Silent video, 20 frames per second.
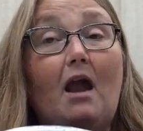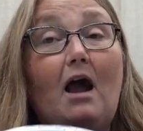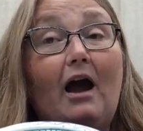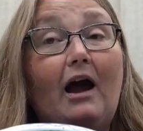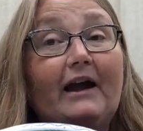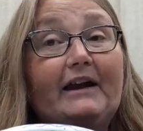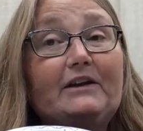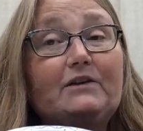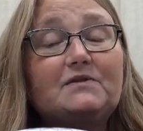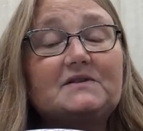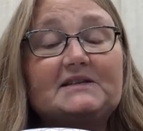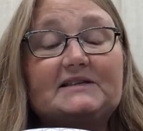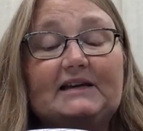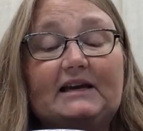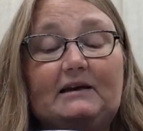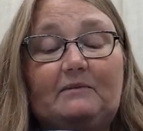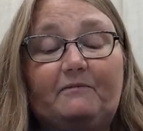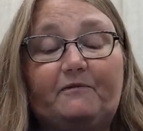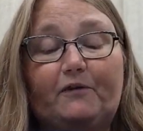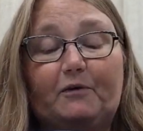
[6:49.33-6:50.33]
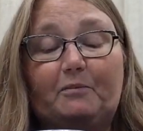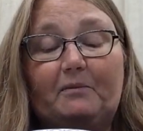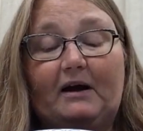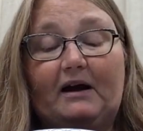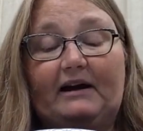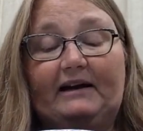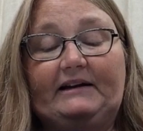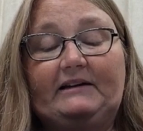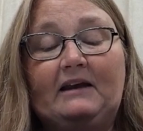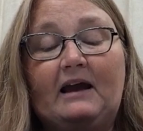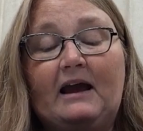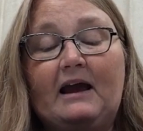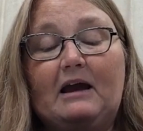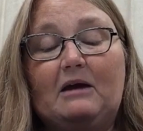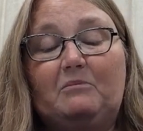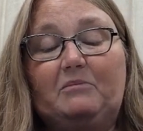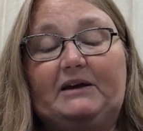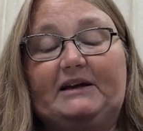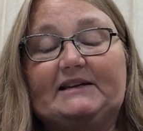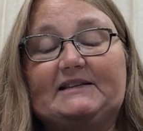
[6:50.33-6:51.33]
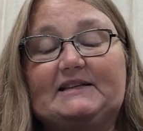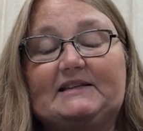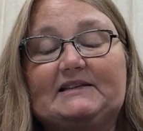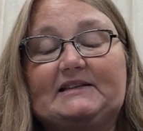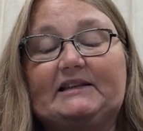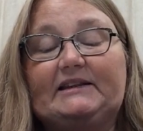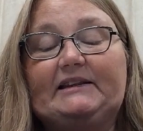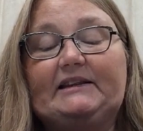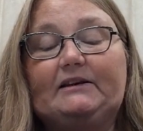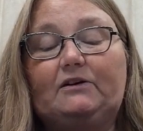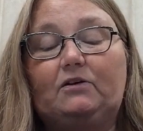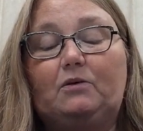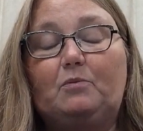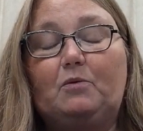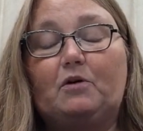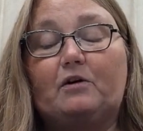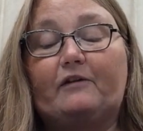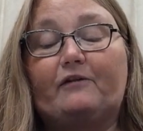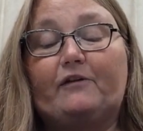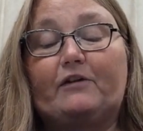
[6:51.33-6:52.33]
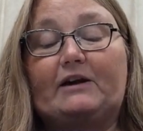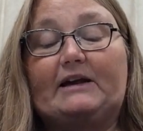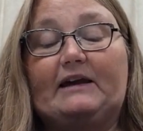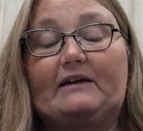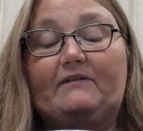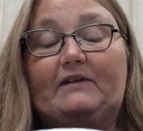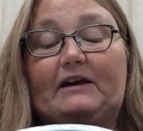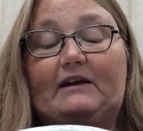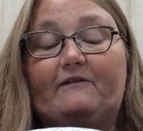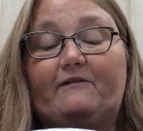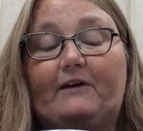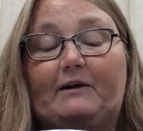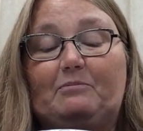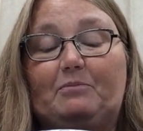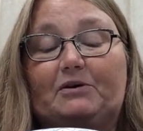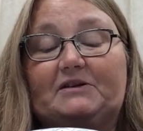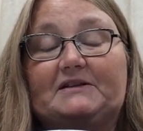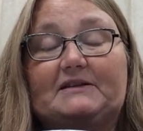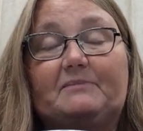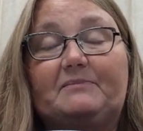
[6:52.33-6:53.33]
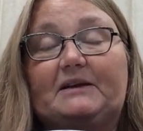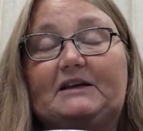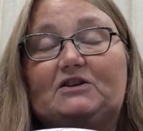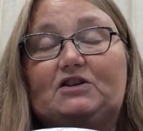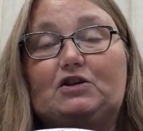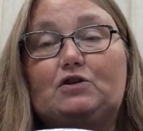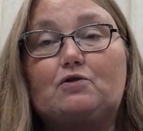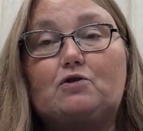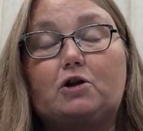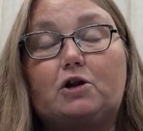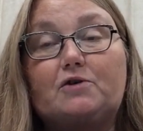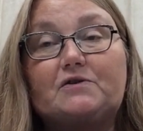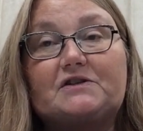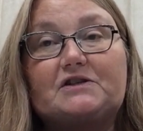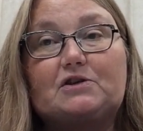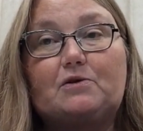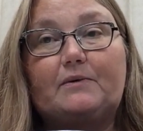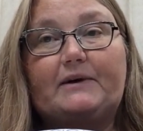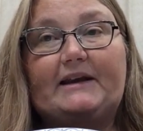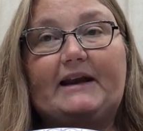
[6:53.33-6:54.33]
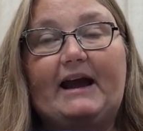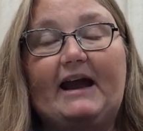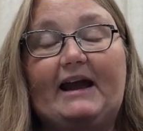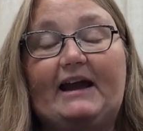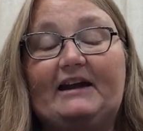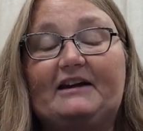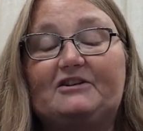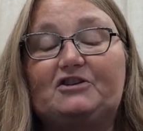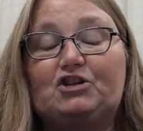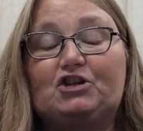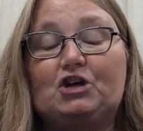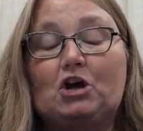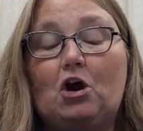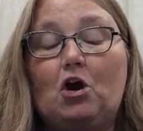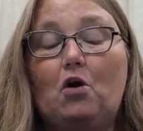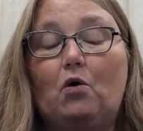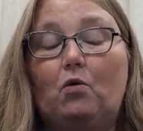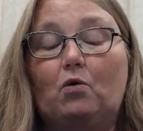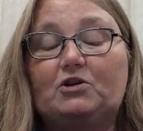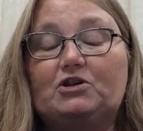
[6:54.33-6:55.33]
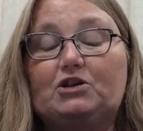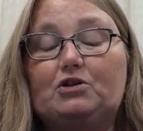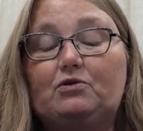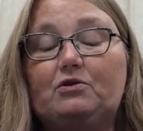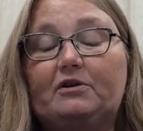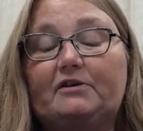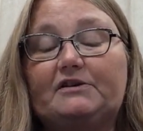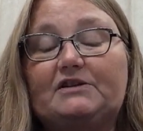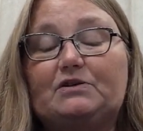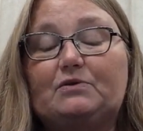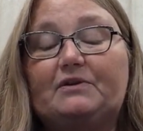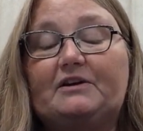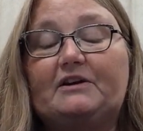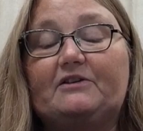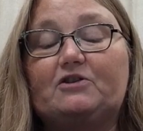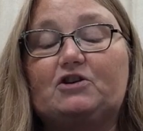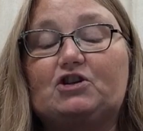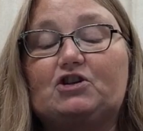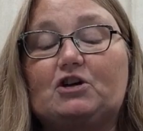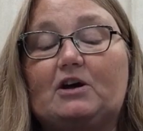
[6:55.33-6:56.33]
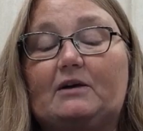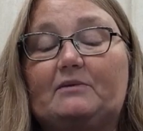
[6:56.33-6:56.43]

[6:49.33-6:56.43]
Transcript: I use tape for mine because it's a little more forgiving if I put something too close to an edge or too close to another straw,